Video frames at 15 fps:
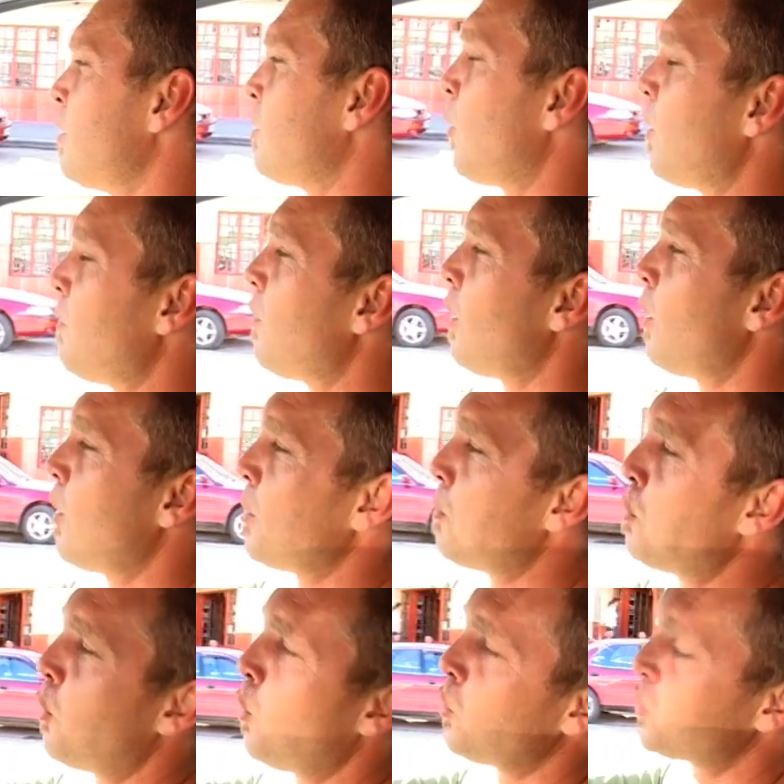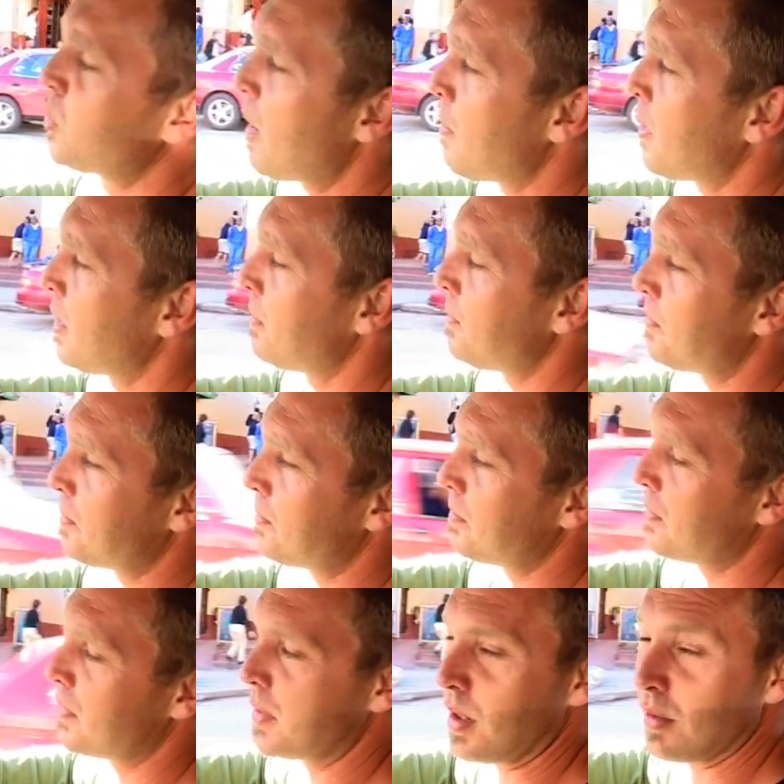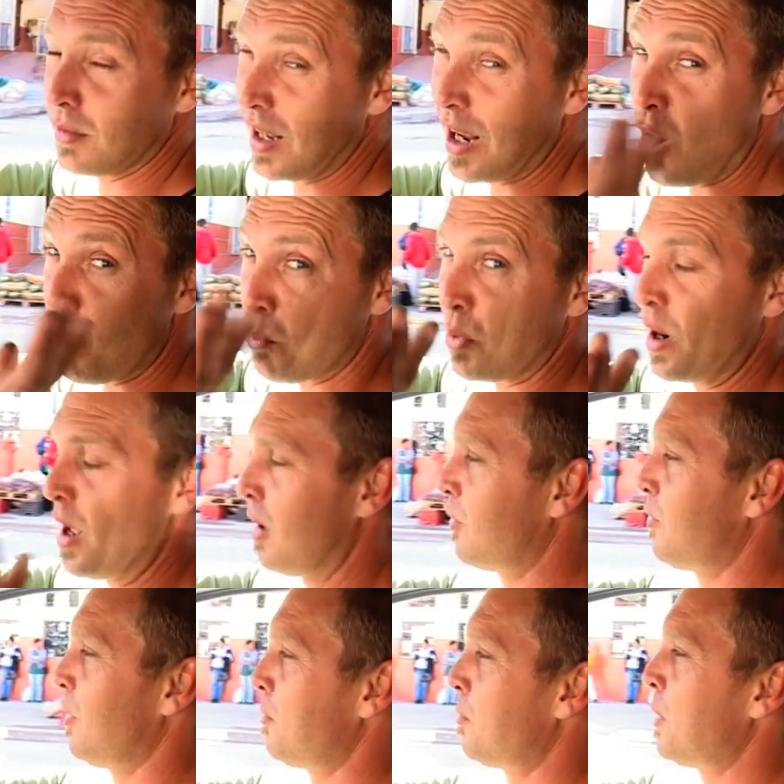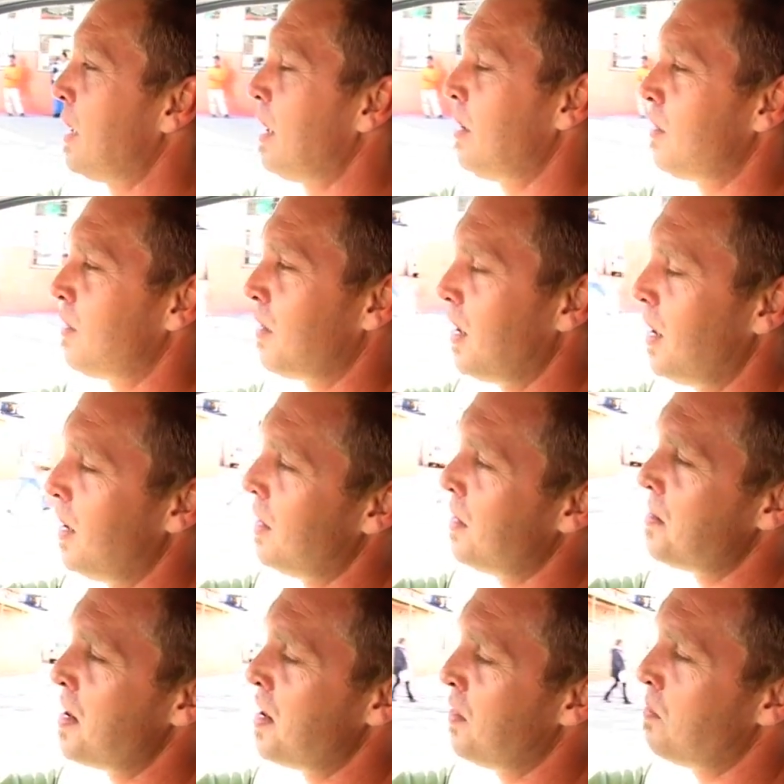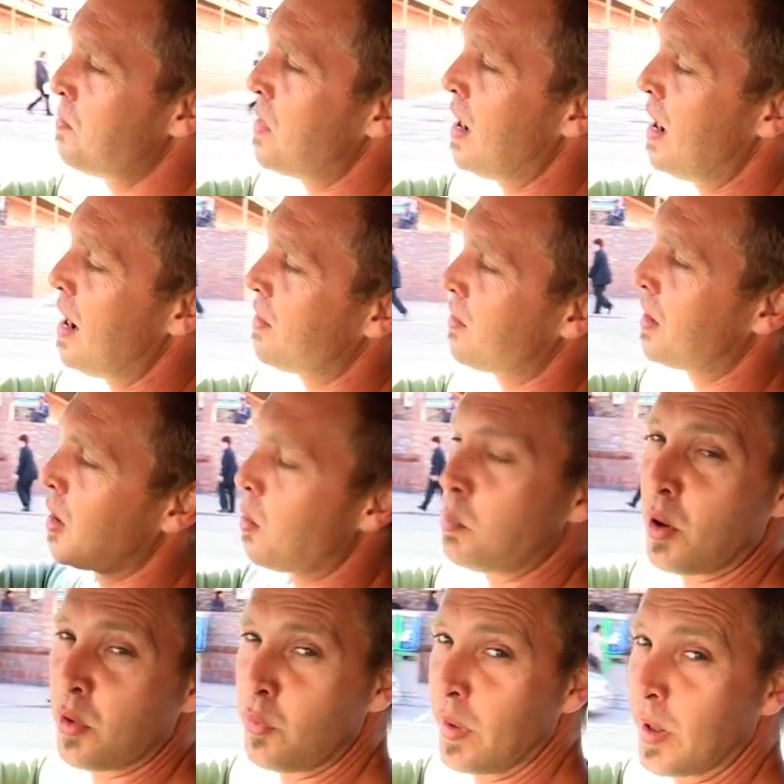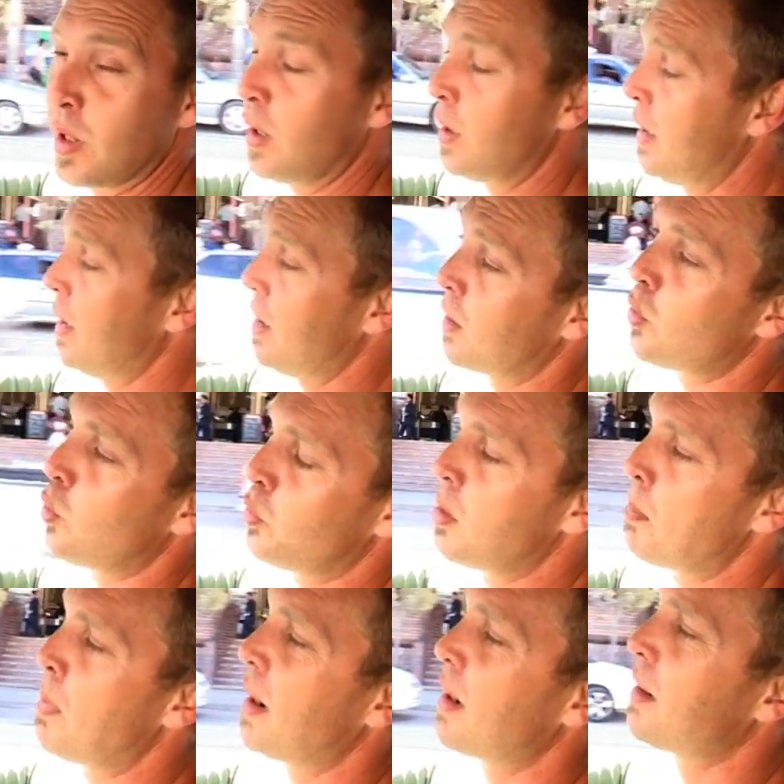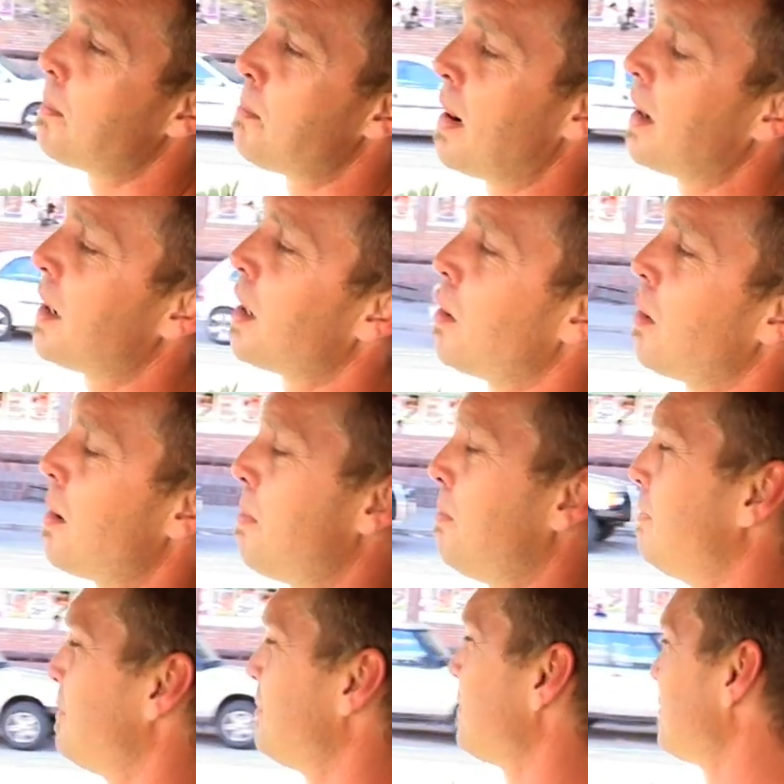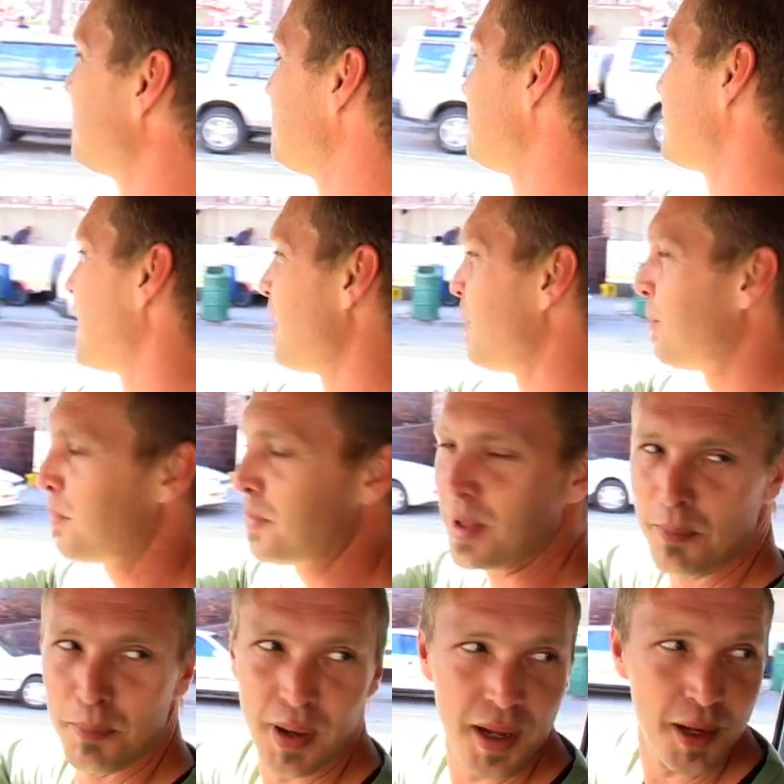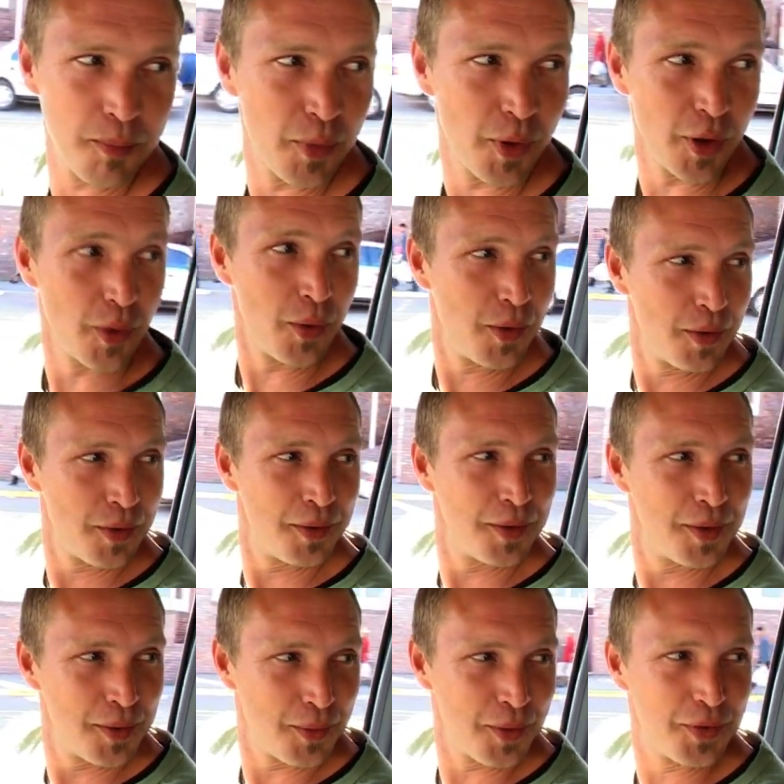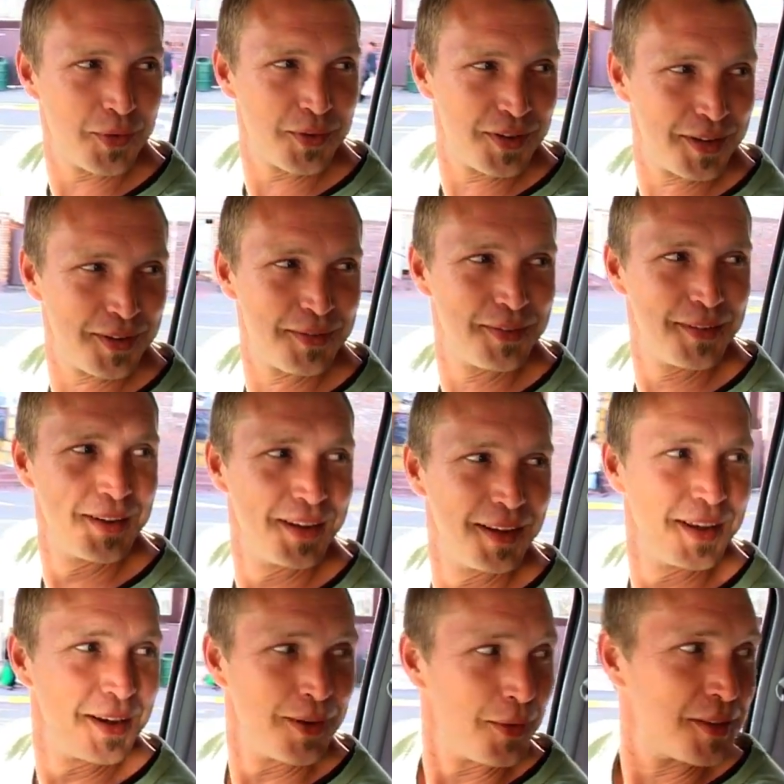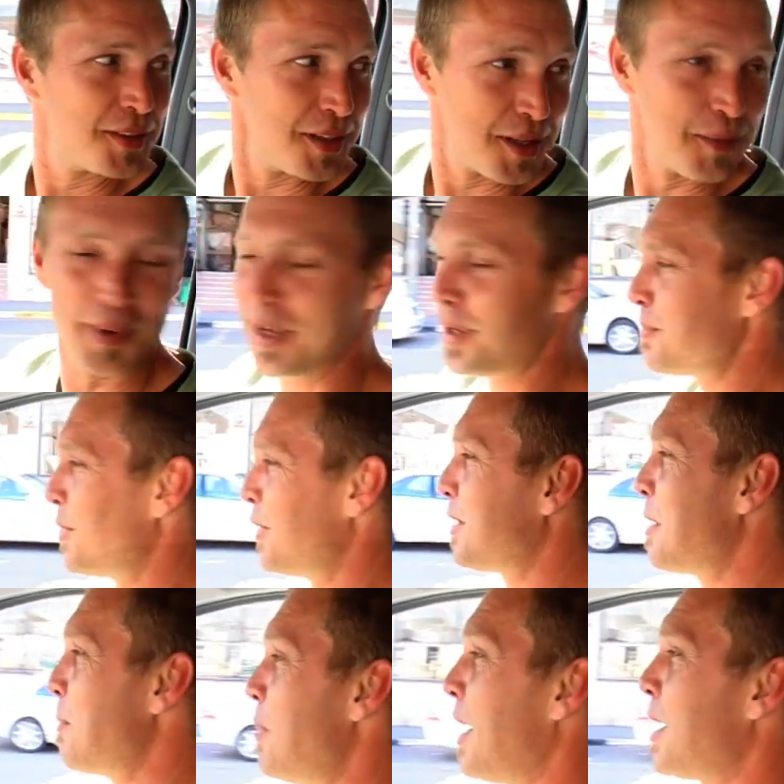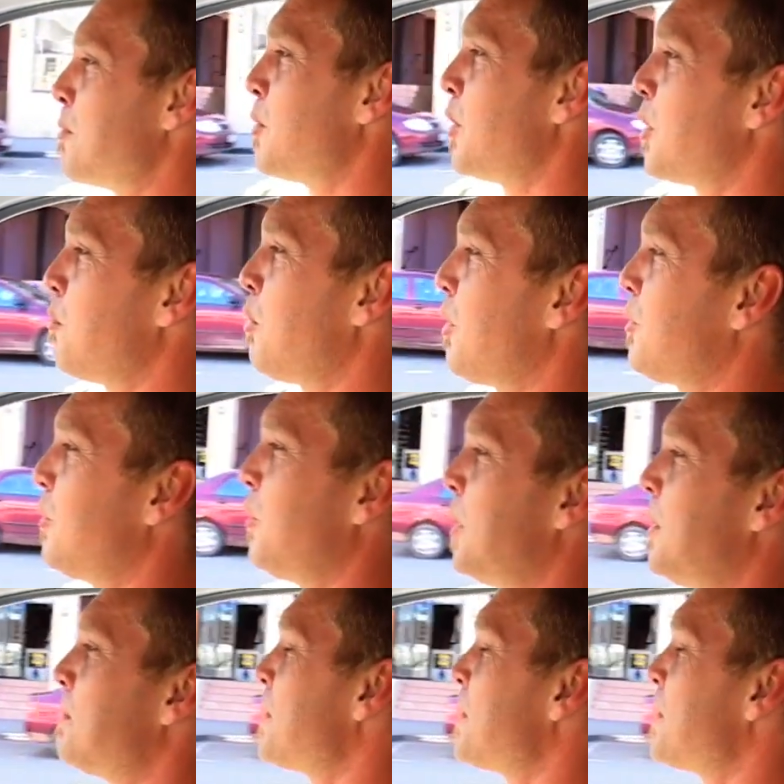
So we're following Paul Slubber. Oh, I can't pronounce it, but he's he he, he has a little pottery here called the Buck Bunken Buckenberg. What was it? was at the Buckenberg, the Buckenberg Pottery.